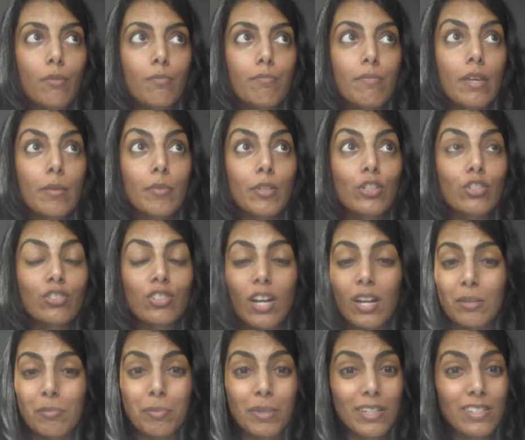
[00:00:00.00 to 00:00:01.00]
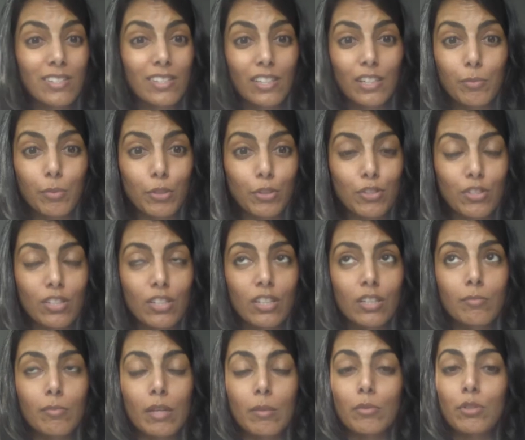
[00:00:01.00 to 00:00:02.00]
Maybe you're not a big city
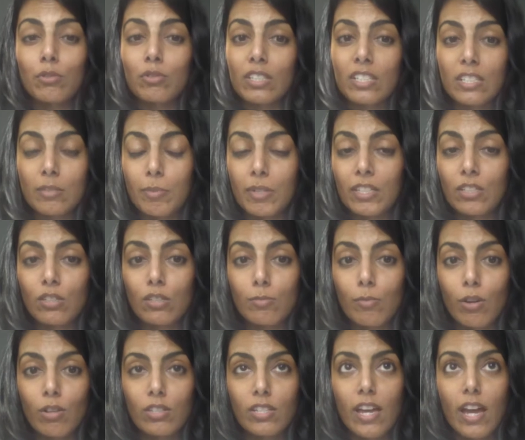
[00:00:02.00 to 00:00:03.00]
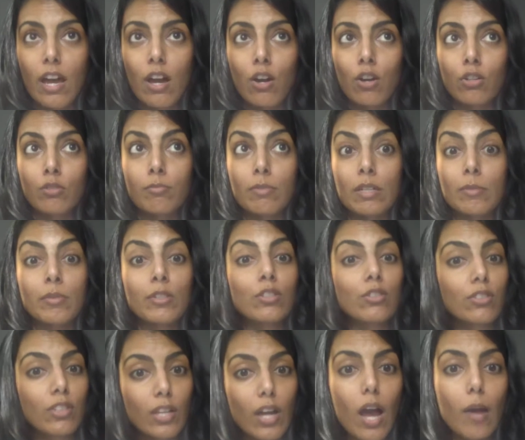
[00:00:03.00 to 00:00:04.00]
person. Maybe you need to be in a small town. Maybe
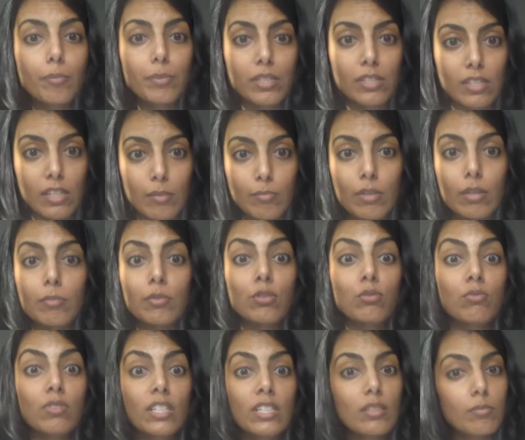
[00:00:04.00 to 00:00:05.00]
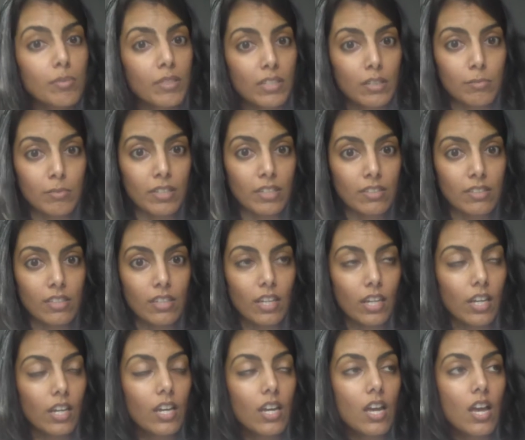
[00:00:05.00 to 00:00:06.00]
you're the opposite. Maybe you need to be in a big
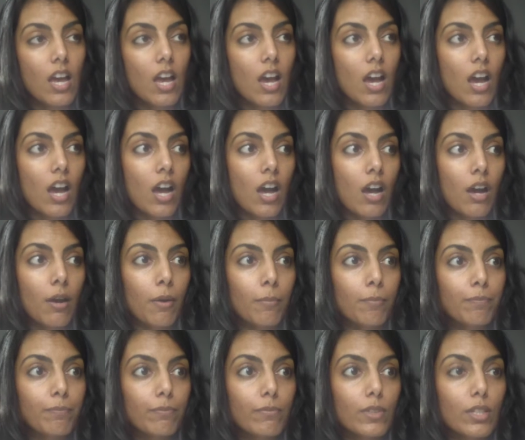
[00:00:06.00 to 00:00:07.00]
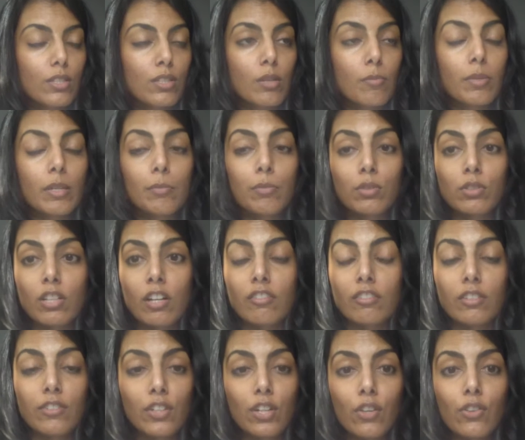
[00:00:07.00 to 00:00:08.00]
city. Um, some people love
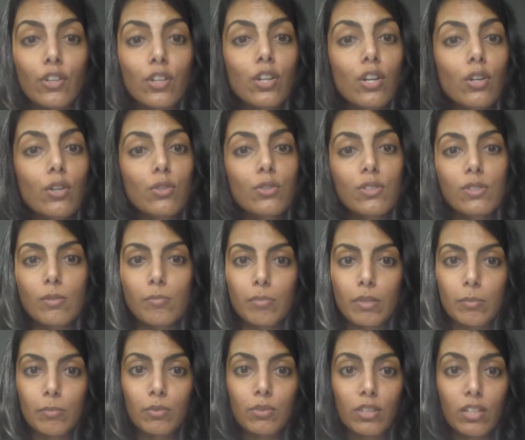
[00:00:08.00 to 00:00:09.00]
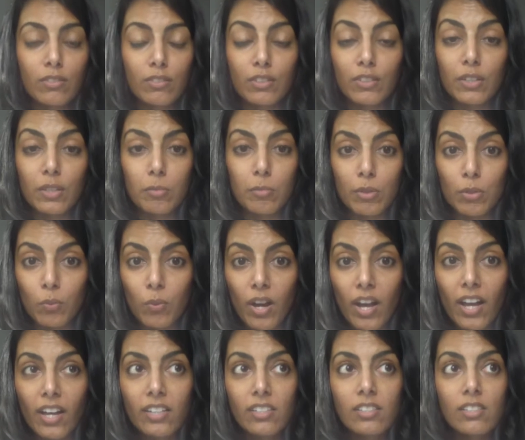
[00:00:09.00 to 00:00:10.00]
living on the coast. Some people love living in the
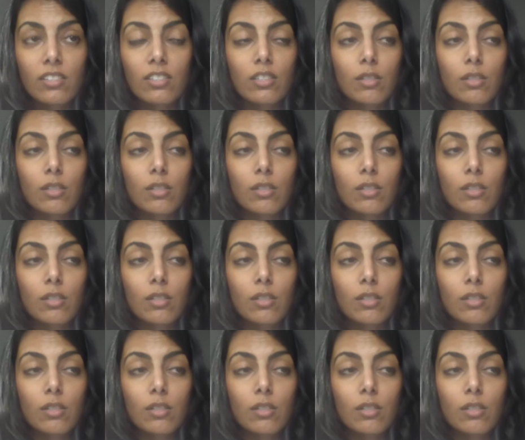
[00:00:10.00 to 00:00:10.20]
Midwest.